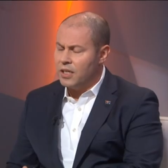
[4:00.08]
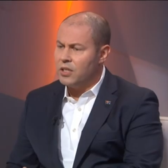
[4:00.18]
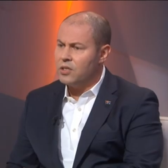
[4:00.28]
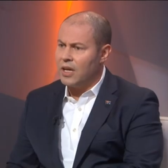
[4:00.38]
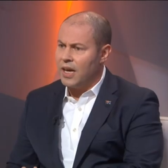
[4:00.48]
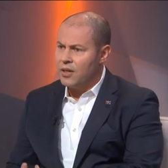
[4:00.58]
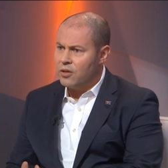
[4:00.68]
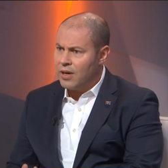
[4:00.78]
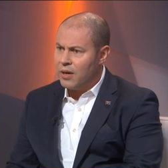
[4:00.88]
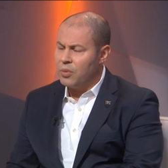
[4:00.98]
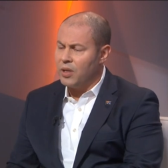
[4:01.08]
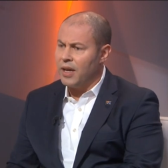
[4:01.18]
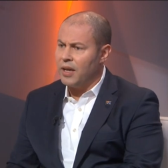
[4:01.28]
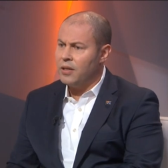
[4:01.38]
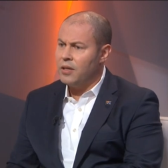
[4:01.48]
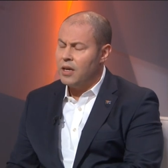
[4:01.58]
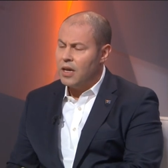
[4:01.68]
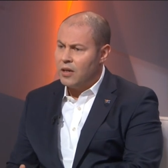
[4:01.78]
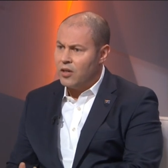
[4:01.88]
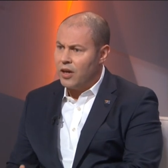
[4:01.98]
is, under our plan,
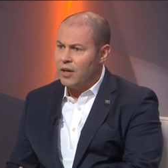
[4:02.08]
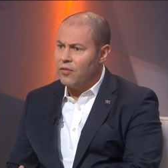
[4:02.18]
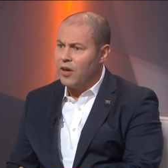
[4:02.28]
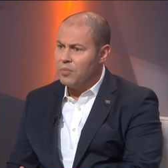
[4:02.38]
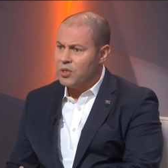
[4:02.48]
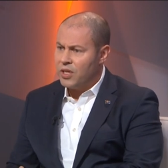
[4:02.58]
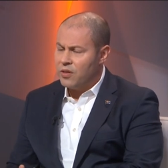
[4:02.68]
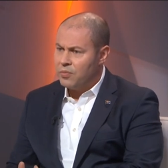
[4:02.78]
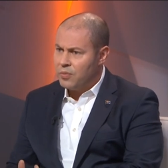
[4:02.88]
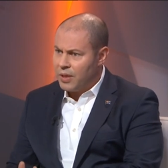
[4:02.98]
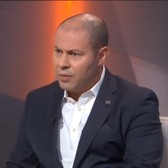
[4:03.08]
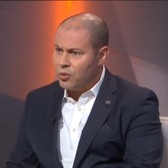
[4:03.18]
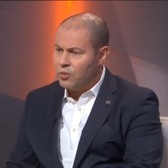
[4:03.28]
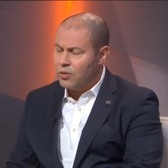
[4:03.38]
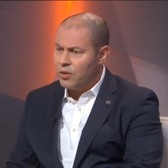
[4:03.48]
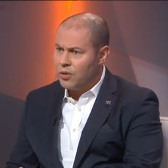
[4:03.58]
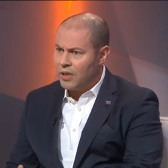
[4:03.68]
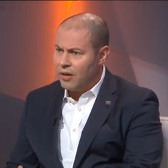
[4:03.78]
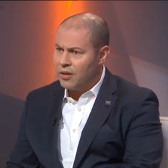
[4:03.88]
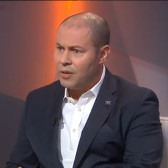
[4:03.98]
95% of people who
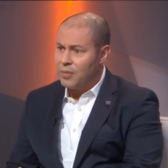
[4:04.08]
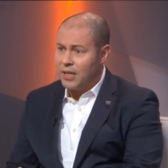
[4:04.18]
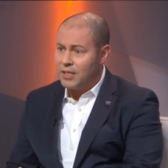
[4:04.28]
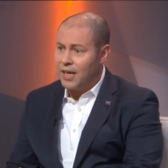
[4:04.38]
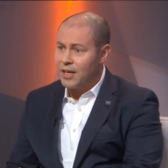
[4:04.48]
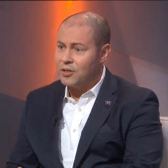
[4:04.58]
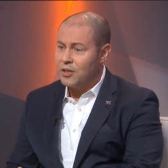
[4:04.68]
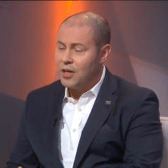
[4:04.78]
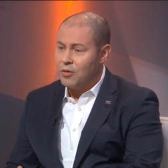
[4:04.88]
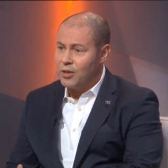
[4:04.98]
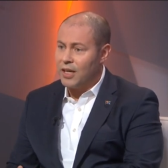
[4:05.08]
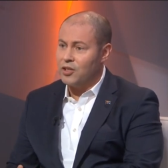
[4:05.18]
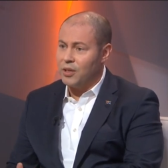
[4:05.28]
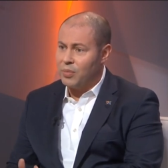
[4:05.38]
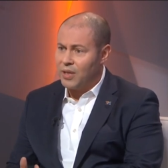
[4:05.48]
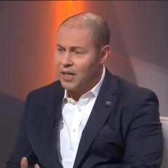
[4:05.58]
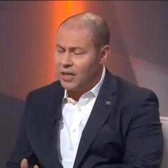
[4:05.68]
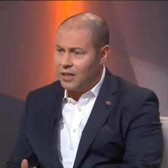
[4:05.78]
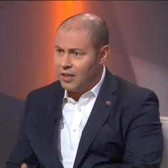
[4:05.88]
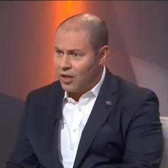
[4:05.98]
currently pay tax will actually pay
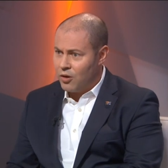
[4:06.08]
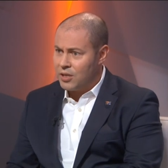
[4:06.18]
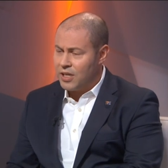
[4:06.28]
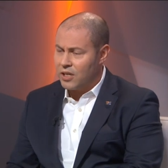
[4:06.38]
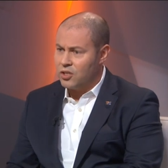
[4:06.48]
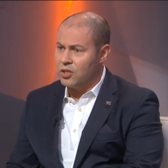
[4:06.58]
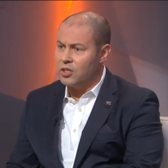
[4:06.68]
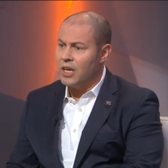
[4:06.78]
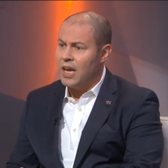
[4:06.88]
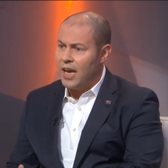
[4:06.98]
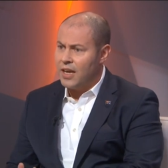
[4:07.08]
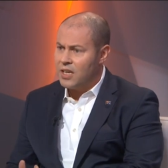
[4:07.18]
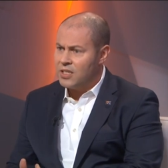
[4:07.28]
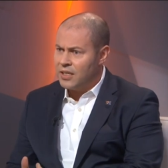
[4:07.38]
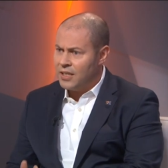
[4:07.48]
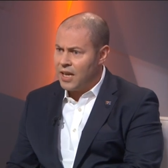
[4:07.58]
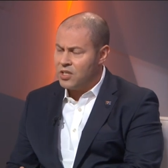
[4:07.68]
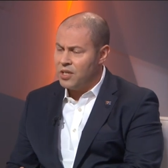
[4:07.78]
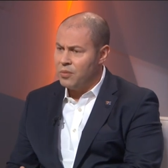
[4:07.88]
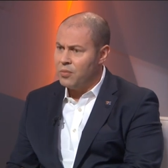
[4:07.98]
lower taxes. And as
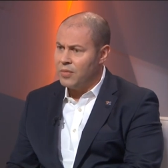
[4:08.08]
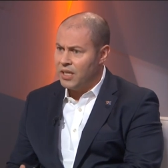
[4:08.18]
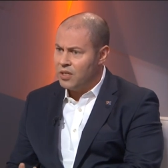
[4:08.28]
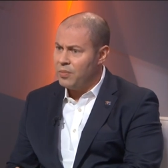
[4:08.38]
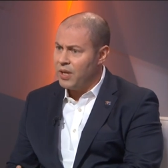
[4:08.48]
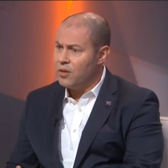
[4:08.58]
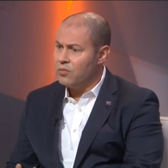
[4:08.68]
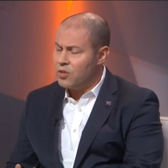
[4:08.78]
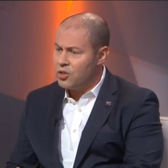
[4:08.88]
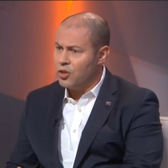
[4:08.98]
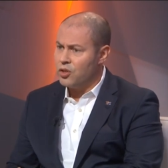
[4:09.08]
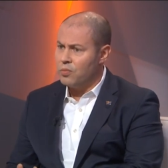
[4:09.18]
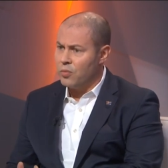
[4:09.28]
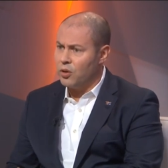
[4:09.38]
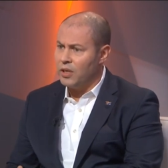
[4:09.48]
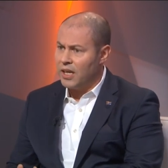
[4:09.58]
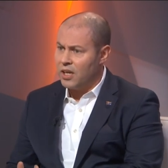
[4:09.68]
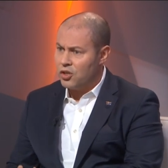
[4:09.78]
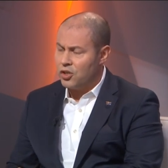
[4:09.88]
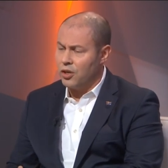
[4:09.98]
NatSem independent research modelling
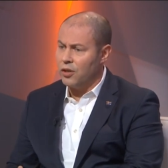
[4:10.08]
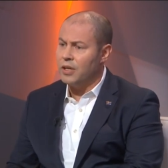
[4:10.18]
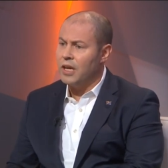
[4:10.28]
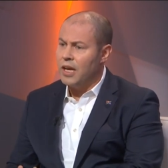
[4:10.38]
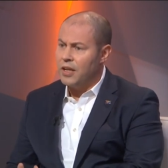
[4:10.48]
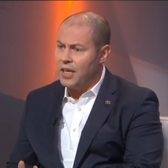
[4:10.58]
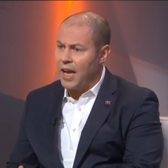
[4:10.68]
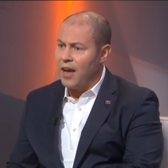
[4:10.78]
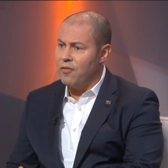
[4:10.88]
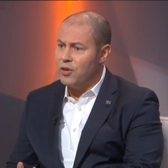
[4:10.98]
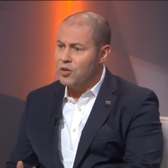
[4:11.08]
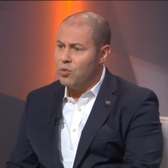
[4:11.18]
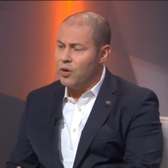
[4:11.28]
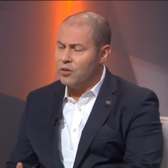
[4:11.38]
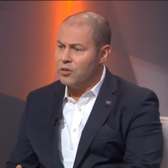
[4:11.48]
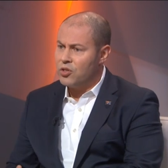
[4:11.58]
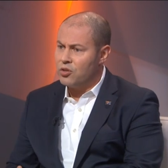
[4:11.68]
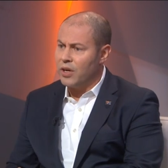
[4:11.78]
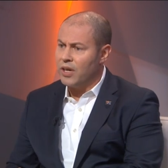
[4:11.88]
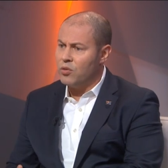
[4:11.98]
has shown, the average worker in
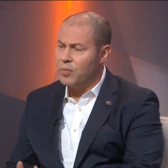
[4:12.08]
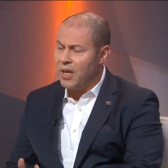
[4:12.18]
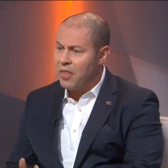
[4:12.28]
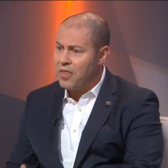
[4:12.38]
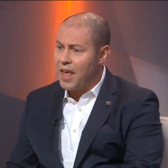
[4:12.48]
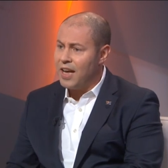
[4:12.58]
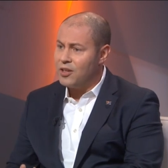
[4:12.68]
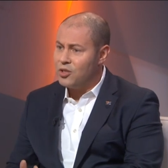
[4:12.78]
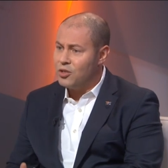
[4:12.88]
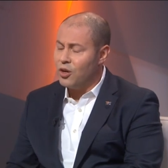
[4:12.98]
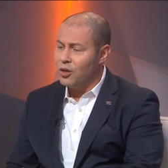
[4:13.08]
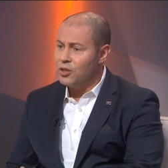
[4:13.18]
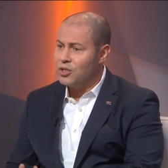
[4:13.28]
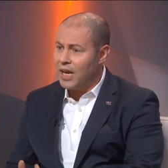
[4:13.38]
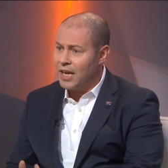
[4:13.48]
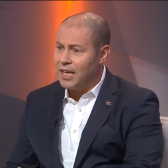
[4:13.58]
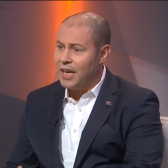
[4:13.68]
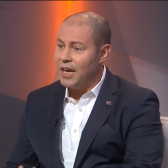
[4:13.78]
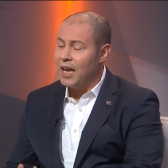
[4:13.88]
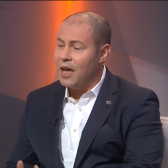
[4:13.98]
Australia will be $1,000 a
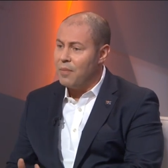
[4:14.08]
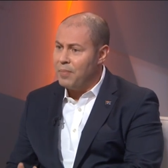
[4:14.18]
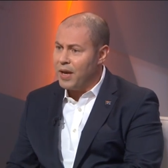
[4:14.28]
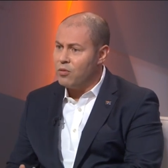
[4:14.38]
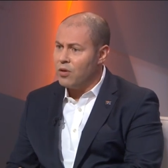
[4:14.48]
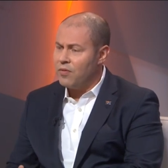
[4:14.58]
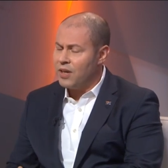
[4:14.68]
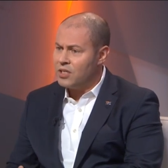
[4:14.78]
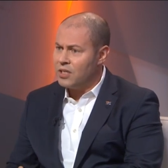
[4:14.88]
year better off